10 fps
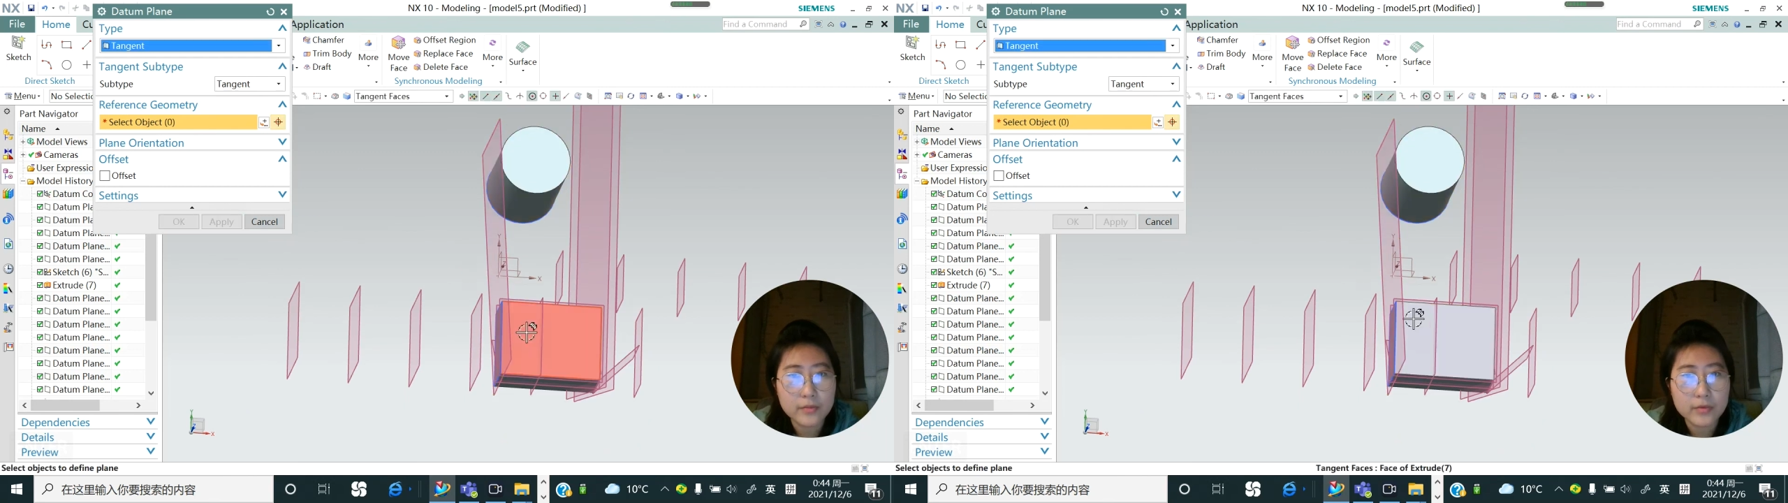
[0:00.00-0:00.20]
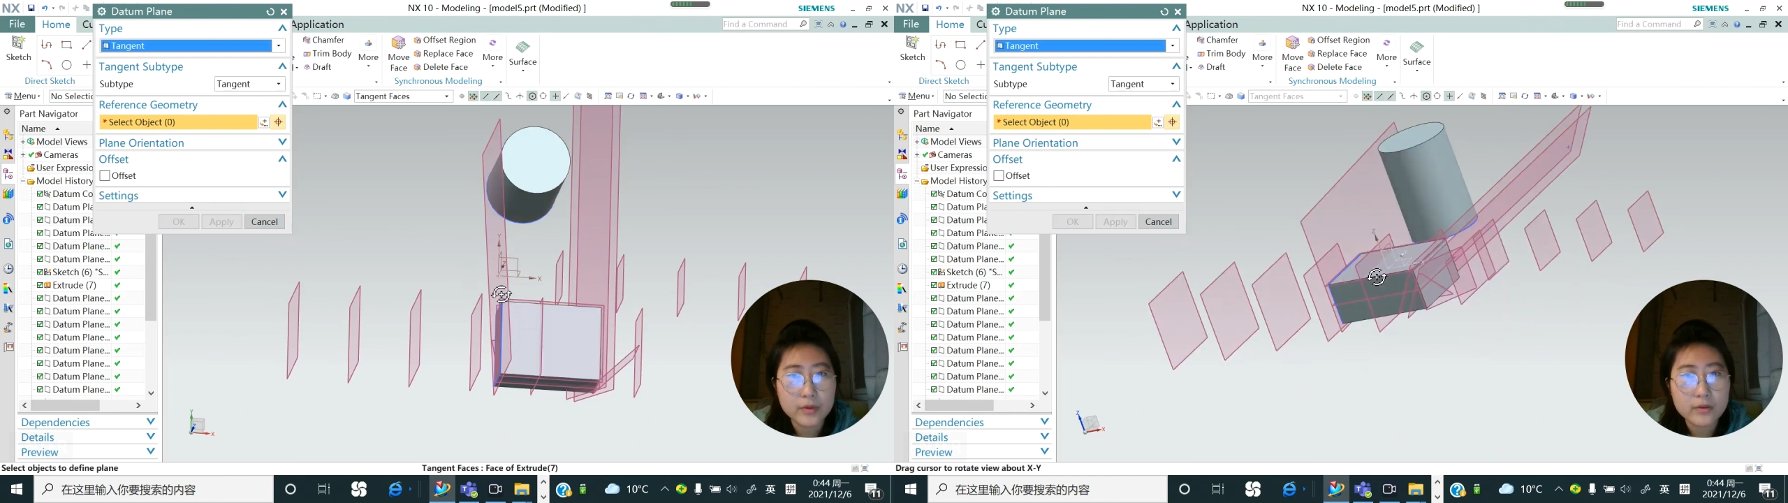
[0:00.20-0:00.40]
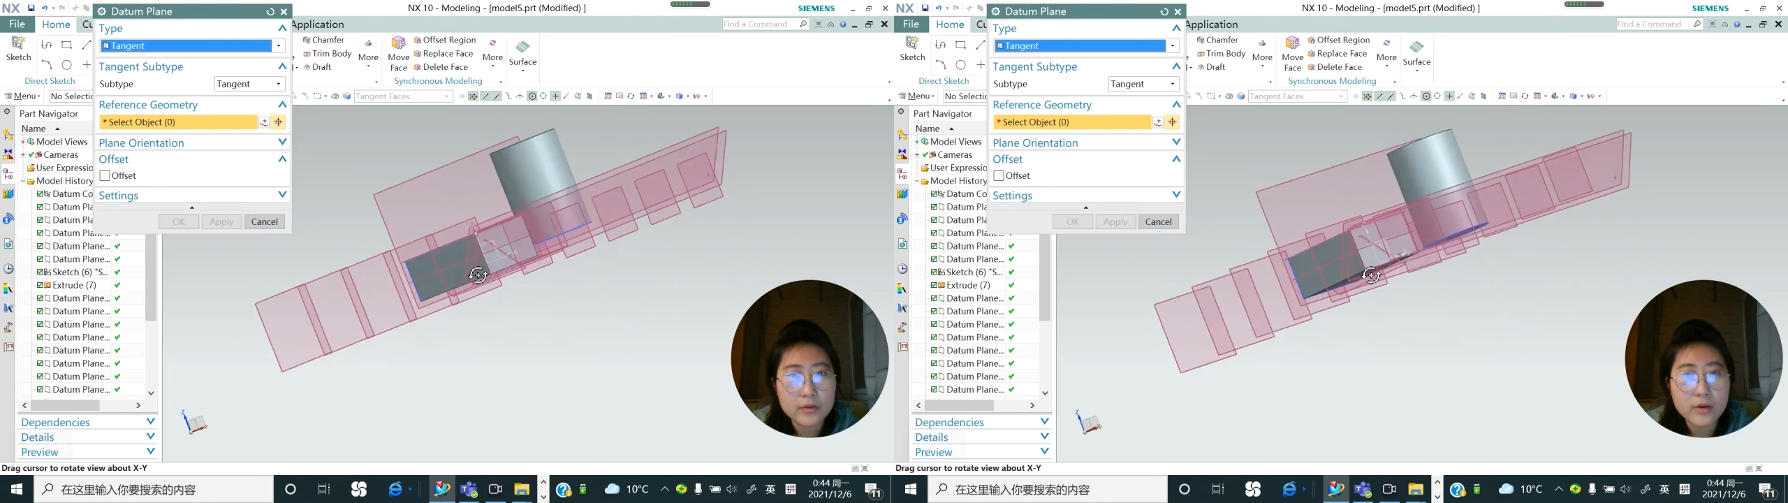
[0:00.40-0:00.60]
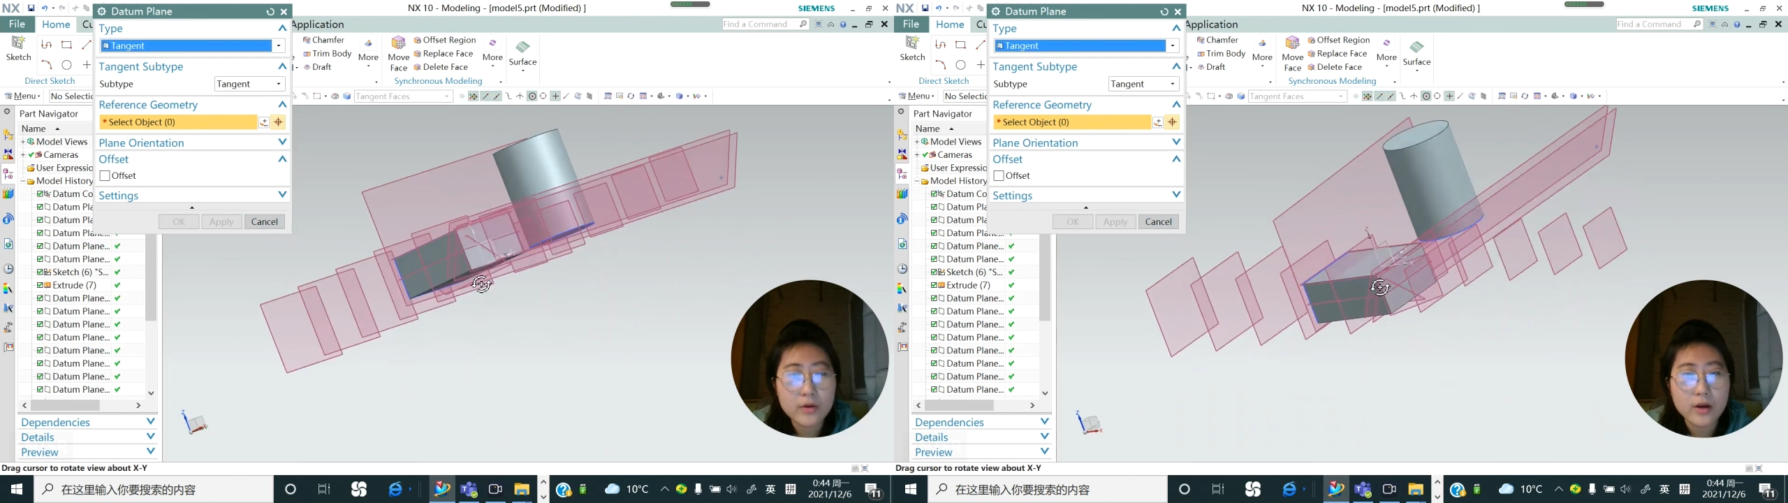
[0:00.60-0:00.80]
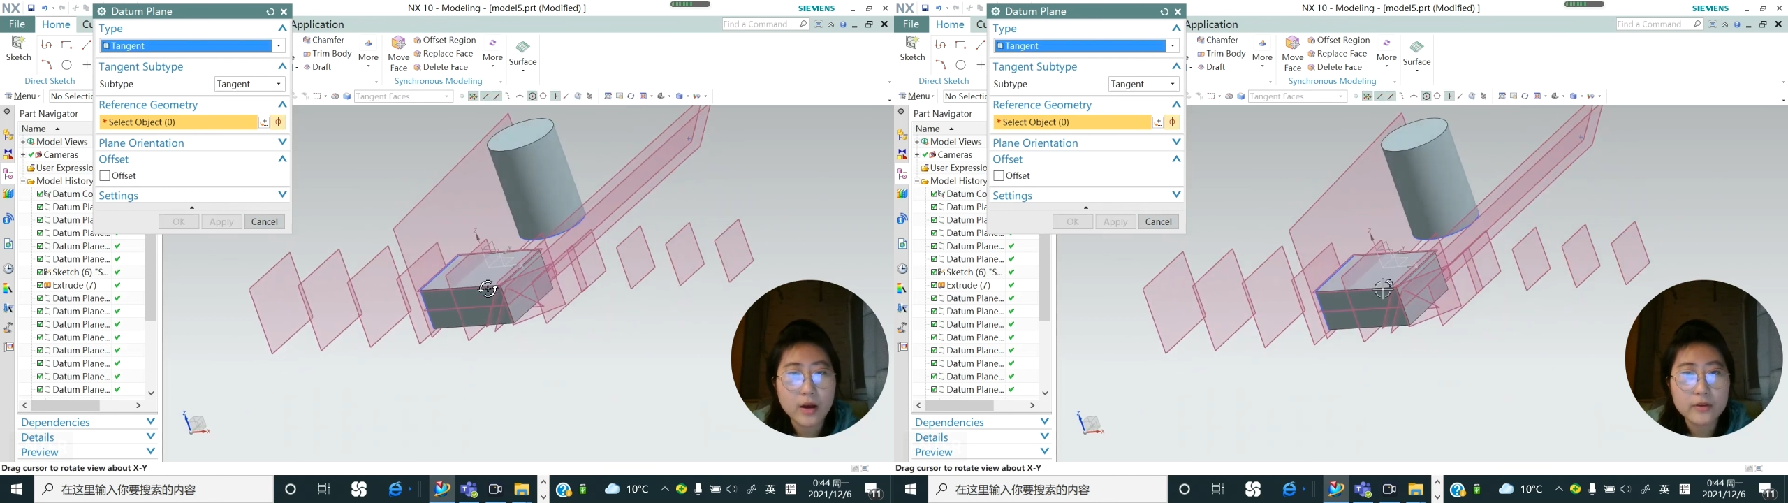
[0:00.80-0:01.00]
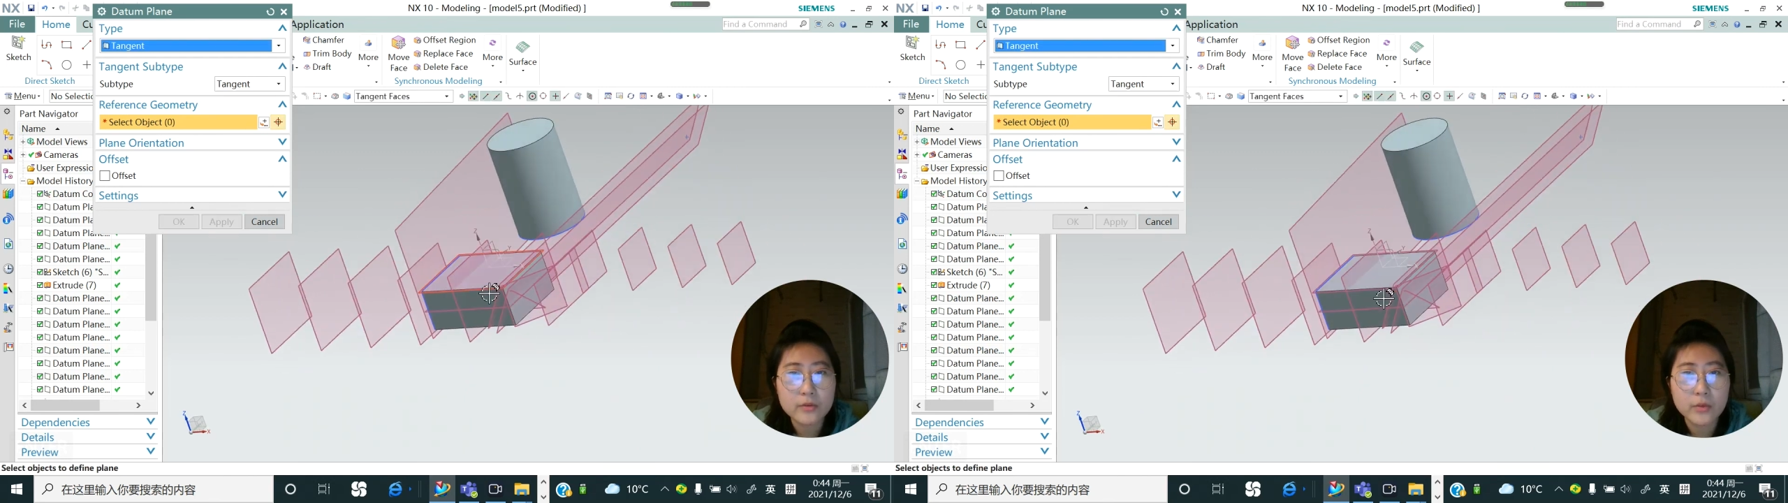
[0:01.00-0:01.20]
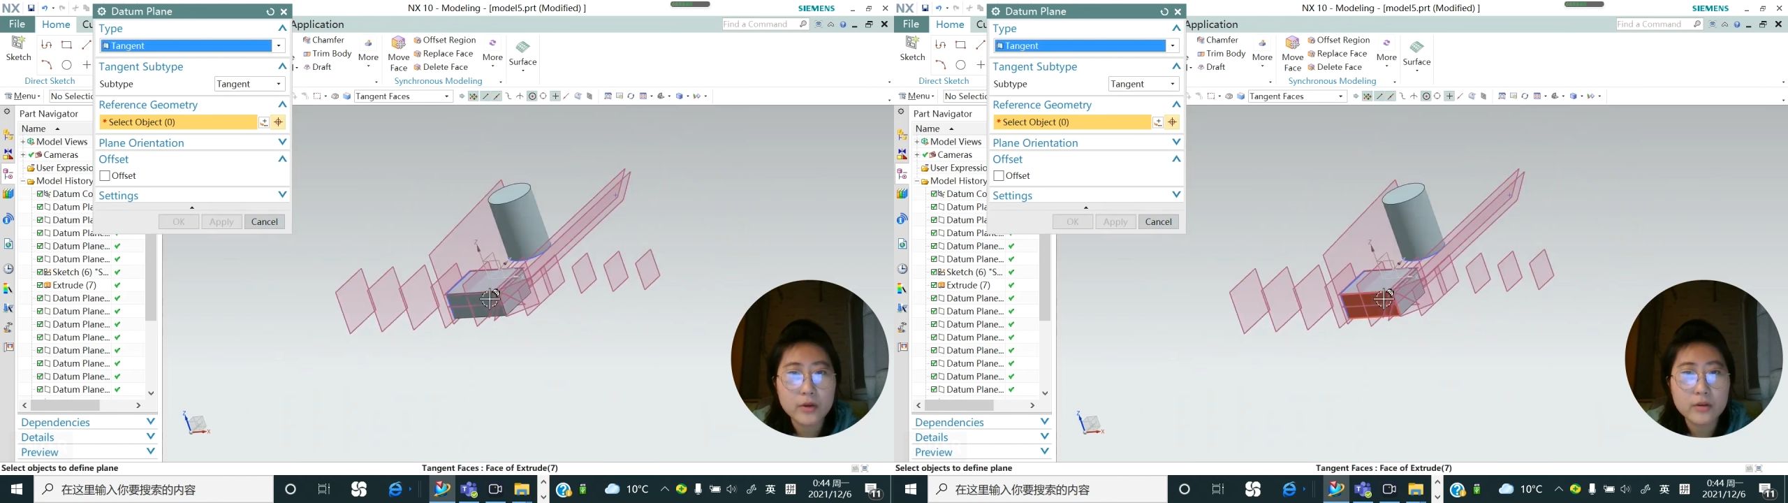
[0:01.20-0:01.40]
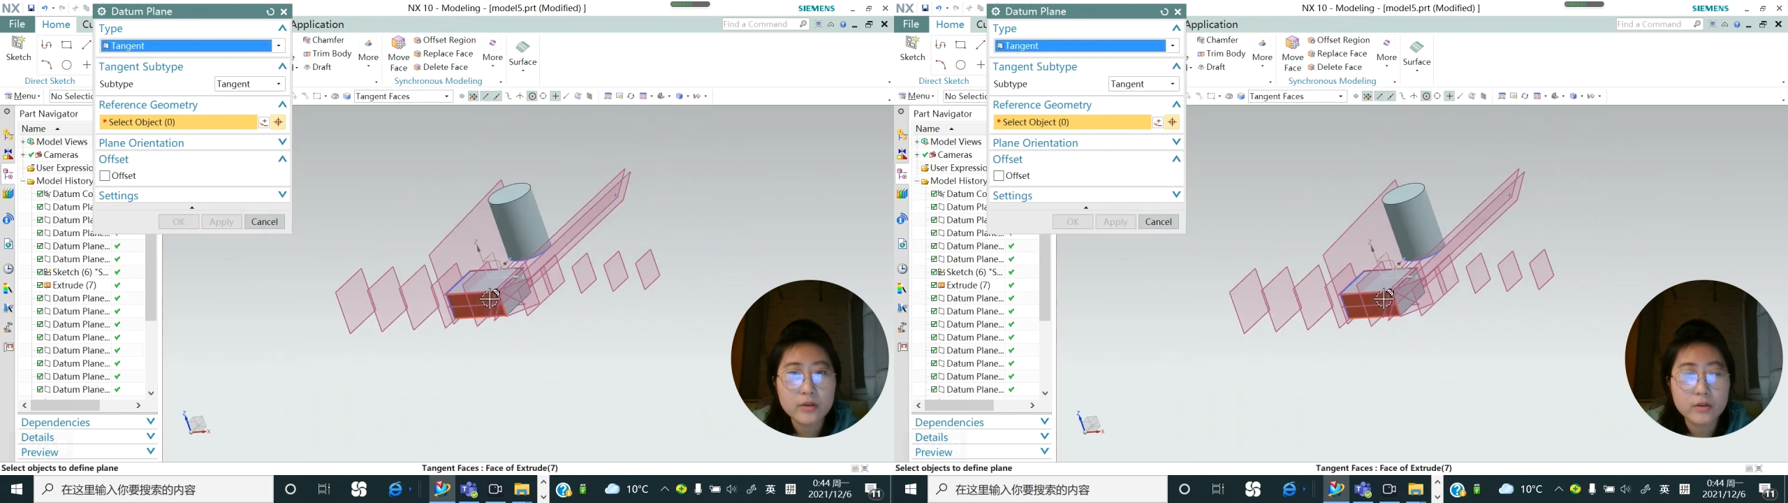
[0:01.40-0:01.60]
So guys, we
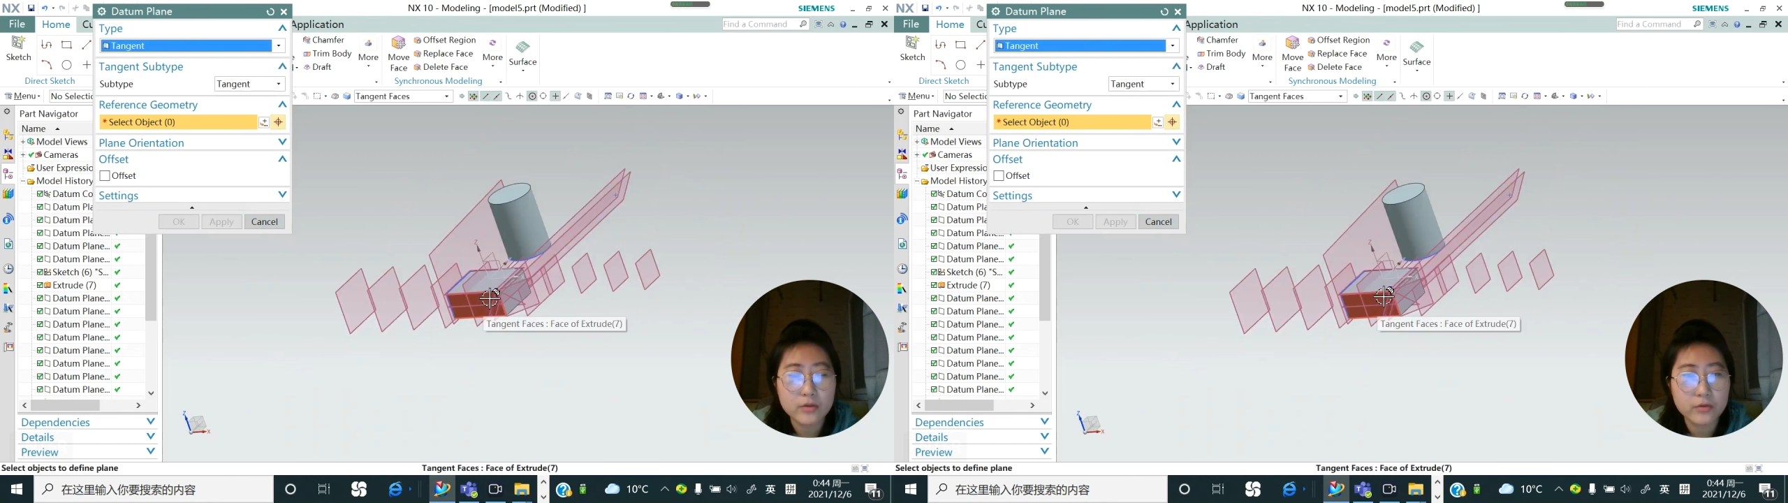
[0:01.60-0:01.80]
just